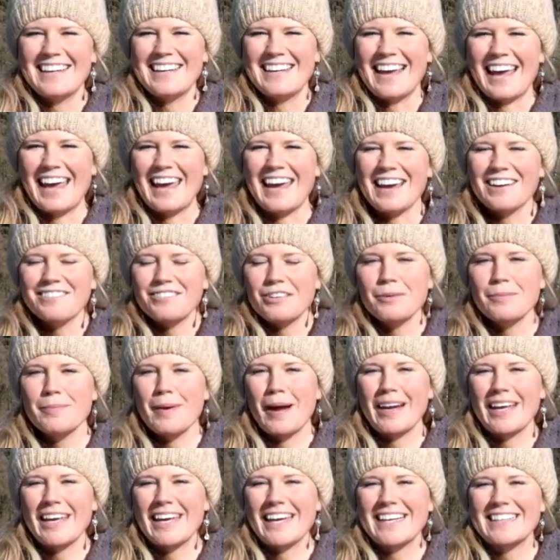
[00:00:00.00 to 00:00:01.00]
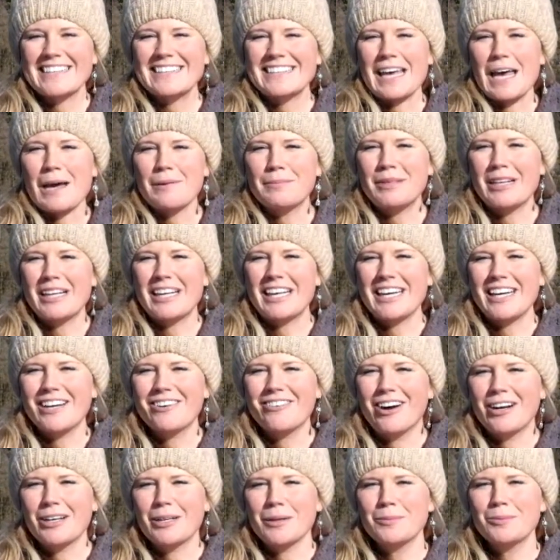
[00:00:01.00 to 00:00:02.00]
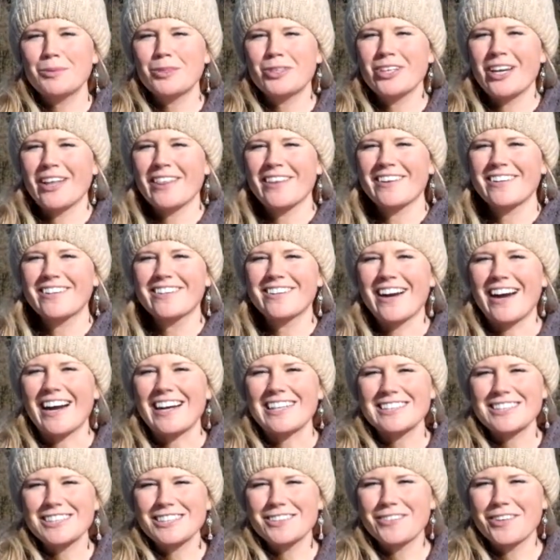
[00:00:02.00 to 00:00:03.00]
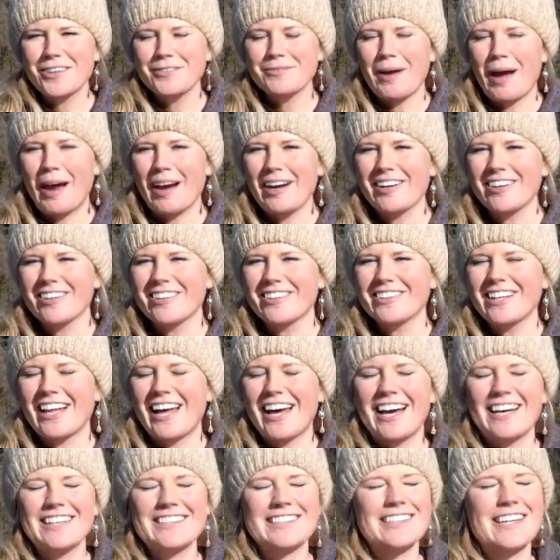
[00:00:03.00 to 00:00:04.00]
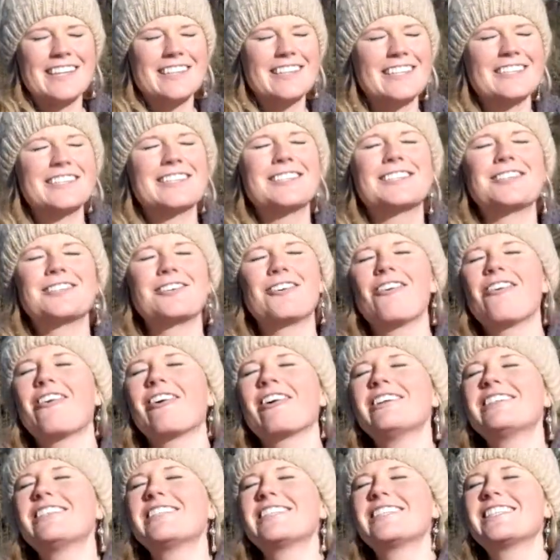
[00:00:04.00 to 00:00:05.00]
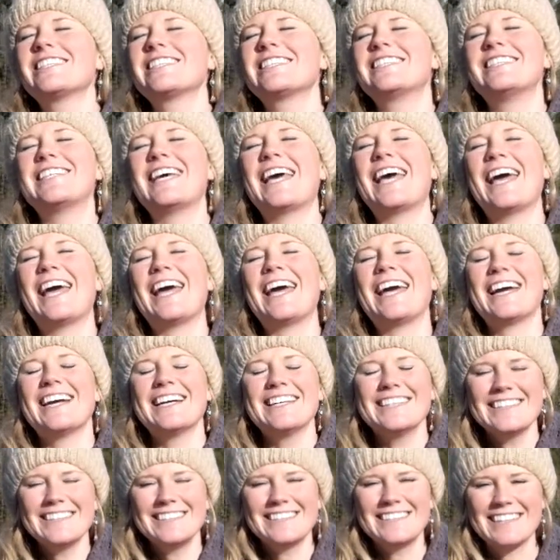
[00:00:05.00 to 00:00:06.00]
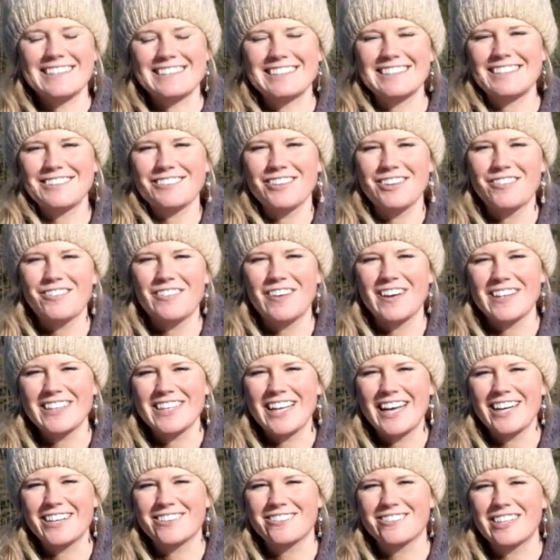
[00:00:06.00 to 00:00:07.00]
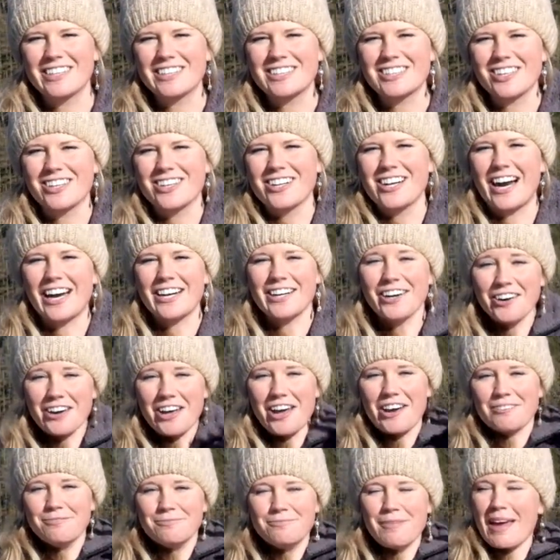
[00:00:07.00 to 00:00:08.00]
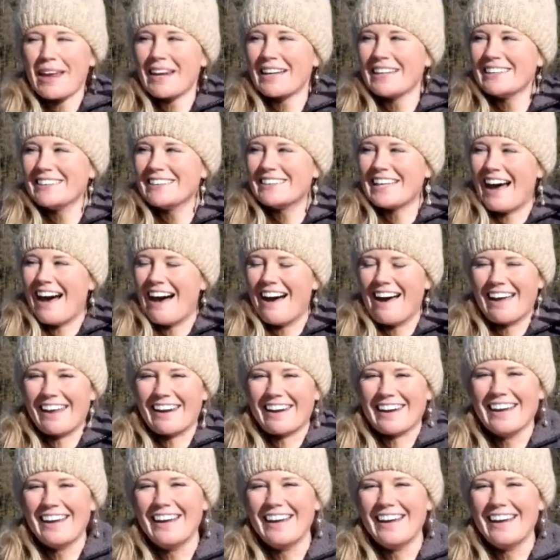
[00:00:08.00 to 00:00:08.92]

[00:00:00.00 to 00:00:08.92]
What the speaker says: Hey everybody, it's Emily. Welcome to another grass over microclass on this gorgeous day. Doesn't even feel like winter. I don't have mittens on.